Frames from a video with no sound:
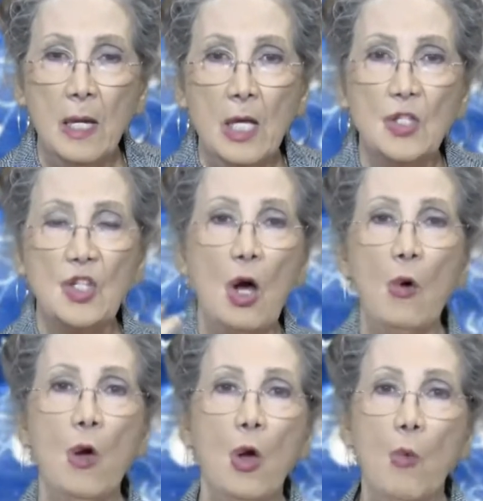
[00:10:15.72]

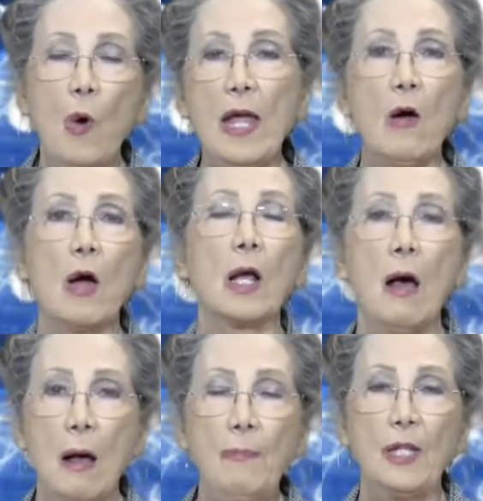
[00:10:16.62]
So we are a
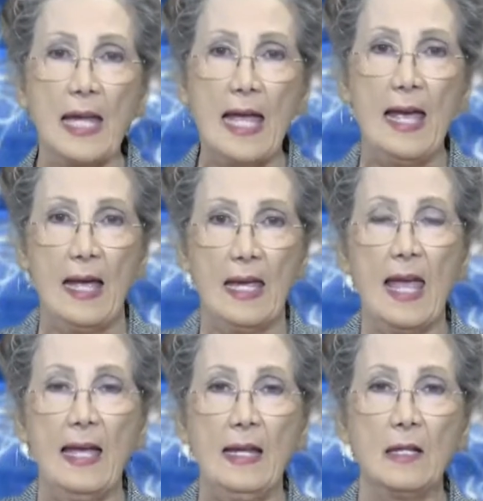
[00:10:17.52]

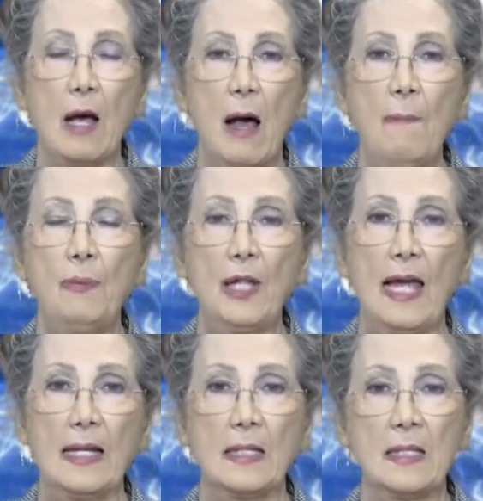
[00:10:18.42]
complicated,
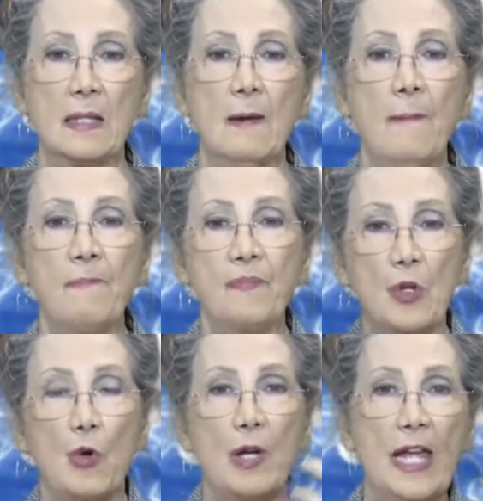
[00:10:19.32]
complex
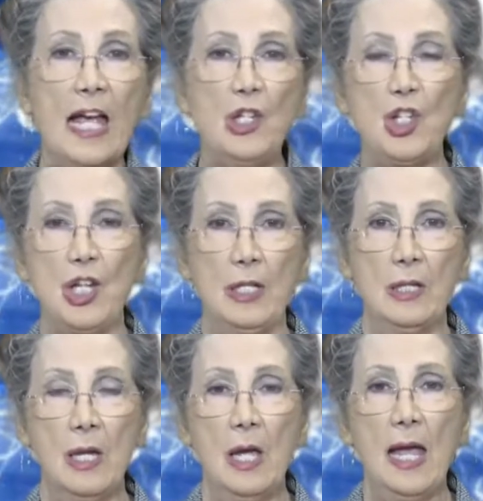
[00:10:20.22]
creation,
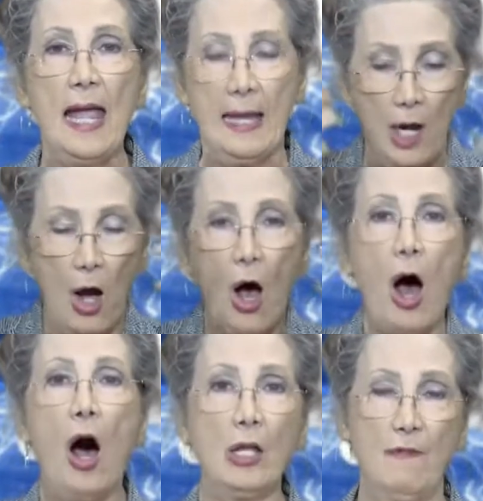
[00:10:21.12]
and
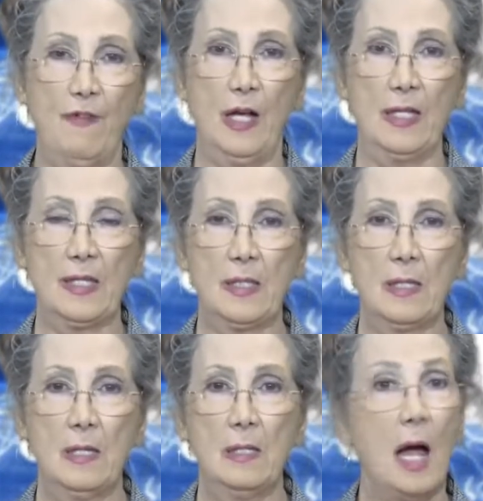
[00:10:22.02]
all of us,
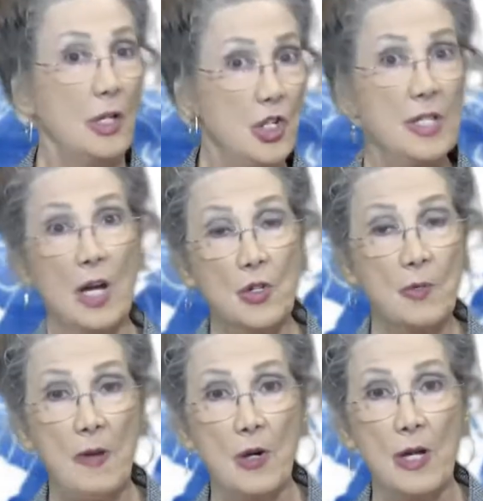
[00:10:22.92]
not just our
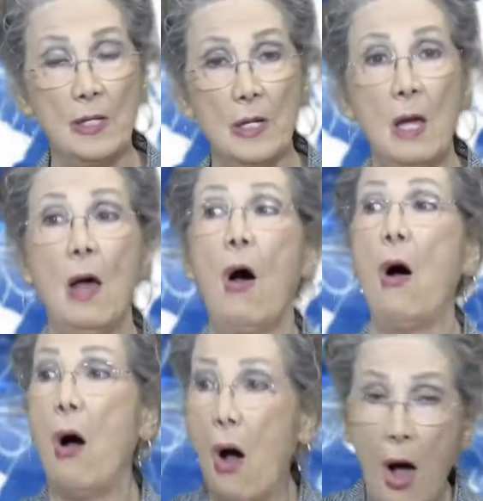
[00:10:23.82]
spirit,
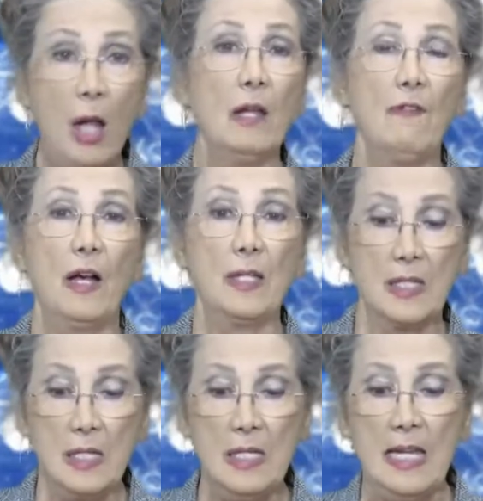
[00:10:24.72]
all of
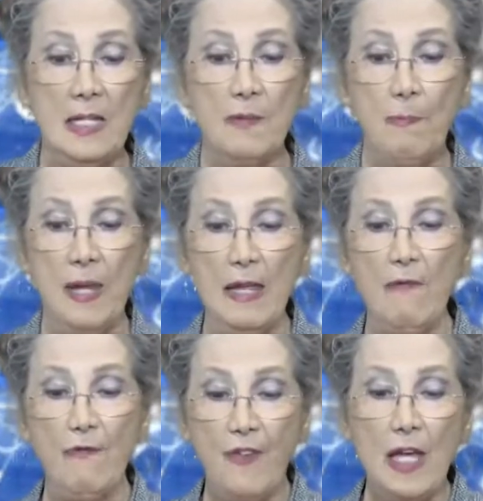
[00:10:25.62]
us need to be
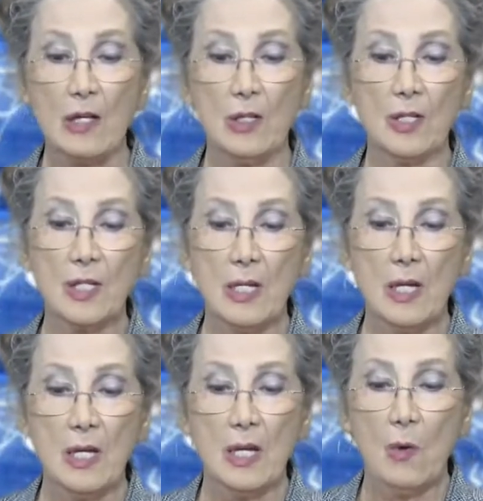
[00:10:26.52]
filled
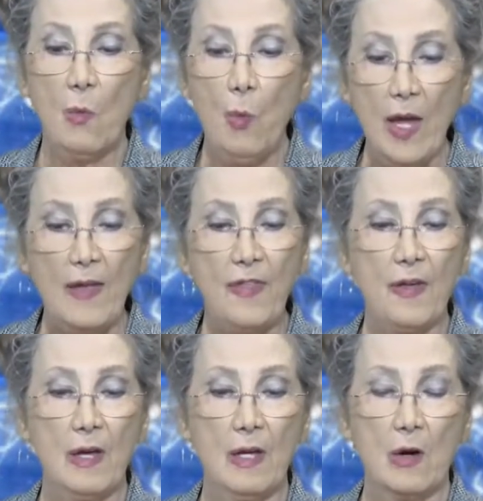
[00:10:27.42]
with
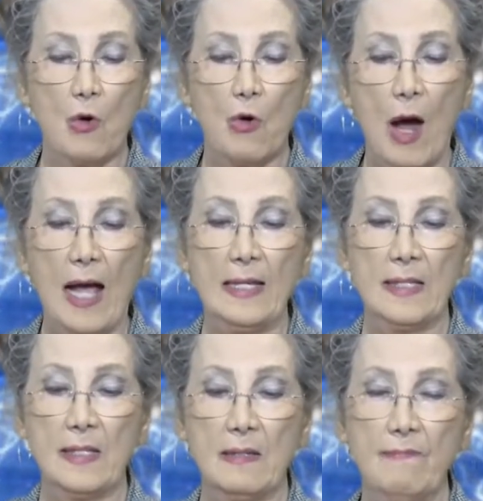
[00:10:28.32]

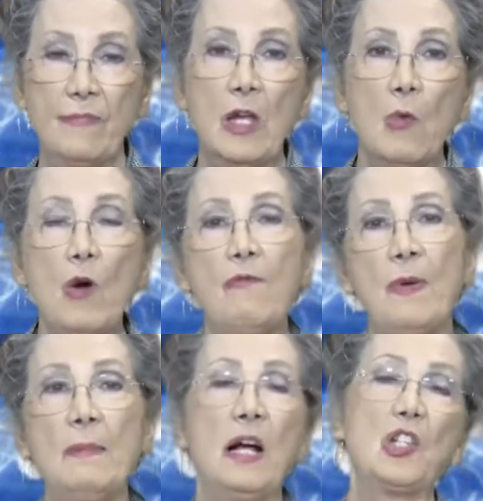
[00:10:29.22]
Christ. We've
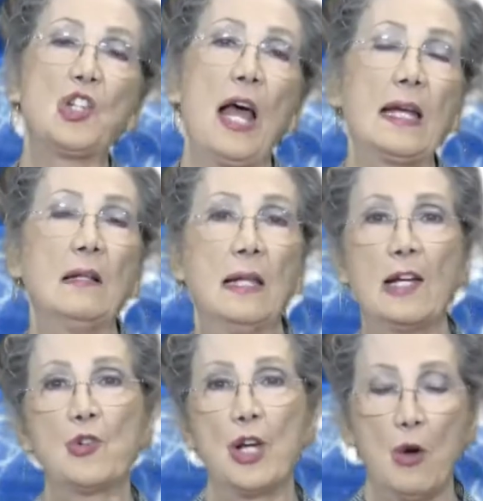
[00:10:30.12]
been much like
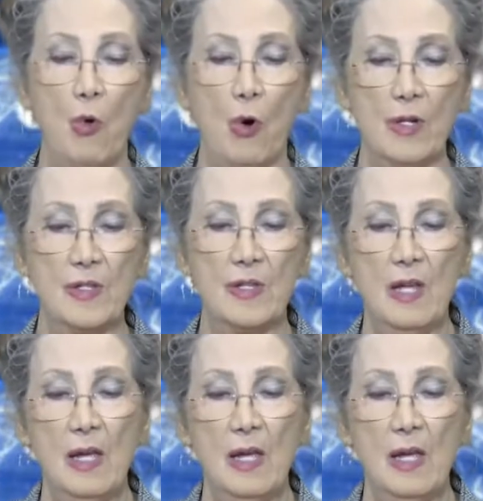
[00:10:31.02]
electric cords,